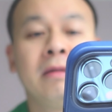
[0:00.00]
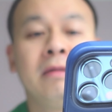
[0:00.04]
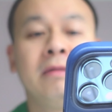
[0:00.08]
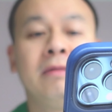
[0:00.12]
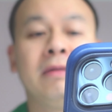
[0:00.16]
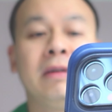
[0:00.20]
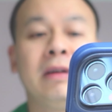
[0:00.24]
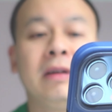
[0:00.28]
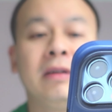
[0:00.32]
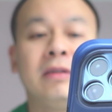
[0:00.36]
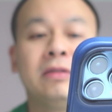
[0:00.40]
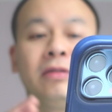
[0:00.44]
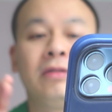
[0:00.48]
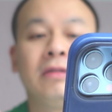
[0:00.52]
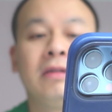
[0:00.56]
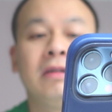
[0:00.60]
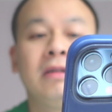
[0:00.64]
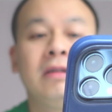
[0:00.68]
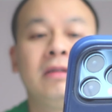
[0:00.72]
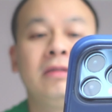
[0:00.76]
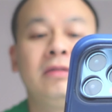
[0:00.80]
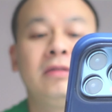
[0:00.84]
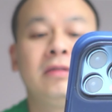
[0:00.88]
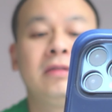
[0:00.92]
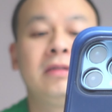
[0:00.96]
Fingers
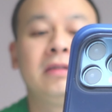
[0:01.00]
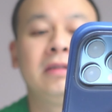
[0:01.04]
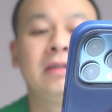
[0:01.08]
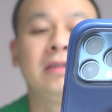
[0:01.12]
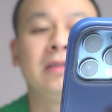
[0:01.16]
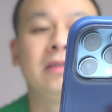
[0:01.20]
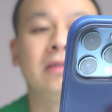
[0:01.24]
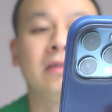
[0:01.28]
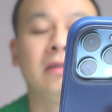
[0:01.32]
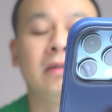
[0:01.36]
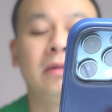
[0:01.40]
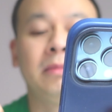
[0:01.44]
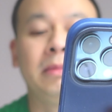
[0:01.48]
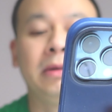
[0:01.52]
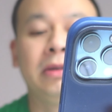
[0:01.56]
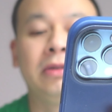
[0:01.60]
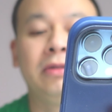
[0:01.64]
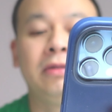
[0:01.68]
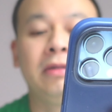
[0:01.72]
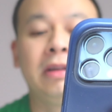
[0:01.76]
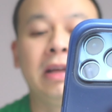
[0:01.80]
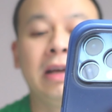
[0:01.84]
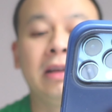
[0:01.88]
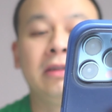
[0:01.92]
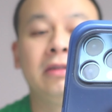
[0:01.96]
crossed. Not going to be
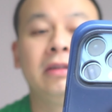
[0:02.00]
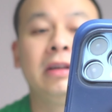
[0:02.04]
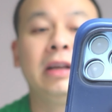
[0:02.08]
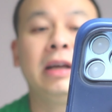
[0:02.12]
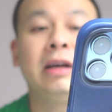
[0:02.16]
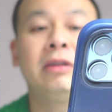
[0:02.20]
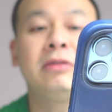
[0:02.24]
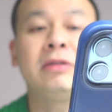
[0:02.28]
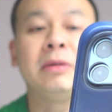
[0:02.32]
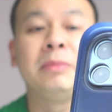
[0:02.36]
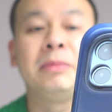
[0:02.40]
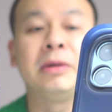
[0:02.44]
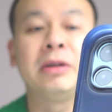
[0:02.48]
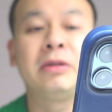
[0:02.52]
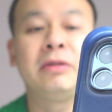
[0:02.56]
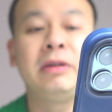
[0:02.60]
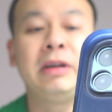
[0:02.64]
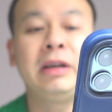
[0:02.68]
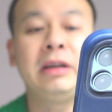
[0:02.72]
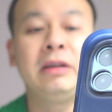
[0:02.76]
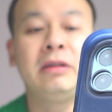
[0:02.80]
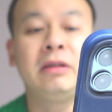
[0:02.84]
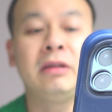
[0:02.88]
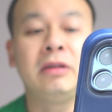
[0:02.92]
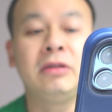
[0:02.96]
2,000 hours. I'm
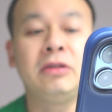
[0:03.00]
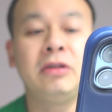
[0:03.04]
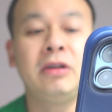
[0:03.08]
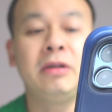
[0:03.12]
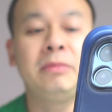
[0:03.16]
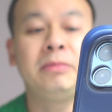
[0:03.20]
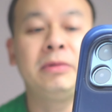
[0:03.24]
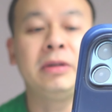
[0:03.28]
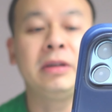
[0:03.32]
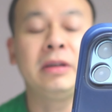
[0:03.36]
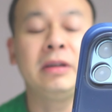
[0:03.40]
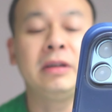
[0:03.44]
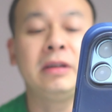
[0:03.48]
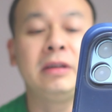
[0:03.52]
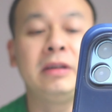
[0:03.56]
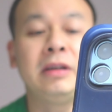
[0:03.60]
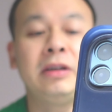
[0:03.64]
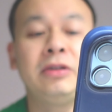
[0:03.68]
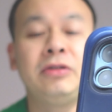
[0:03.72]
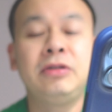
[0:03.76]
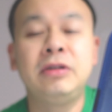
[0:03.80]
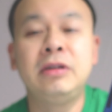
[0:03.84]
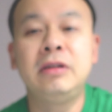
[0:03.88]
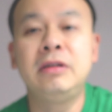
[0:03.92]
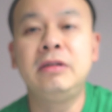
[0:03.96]
agreeing to the terms and
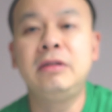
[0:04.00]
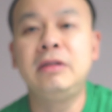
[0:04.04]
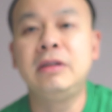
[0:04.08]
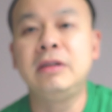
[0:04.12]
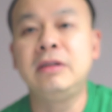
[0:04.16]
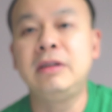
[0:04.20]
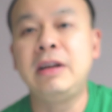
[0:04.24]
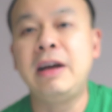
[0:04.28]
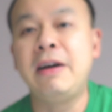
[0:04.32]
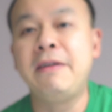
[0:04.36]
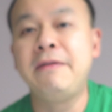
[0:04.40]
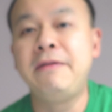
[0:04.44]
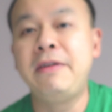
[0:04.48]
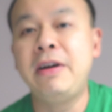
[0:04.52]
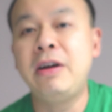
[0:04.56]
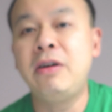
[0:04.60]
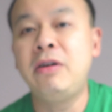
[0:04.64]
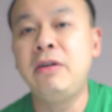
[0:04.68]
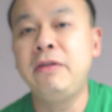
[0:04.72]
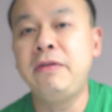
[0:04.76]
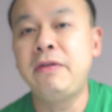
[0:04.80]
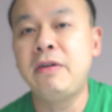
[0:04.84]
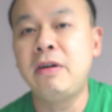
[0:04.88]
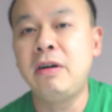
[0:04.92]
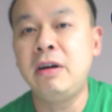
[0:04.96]
conditions. Is now
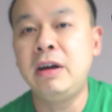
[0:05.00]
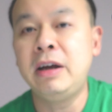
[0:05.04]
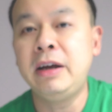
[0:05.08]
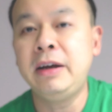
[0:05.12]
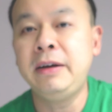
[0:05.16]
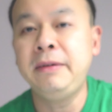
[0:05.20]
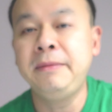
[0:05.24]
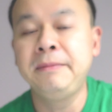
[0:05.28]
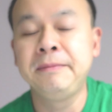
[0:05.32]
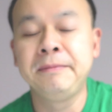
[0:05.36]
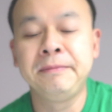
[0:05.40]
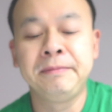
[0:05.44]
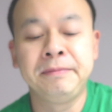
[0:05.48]
verifying.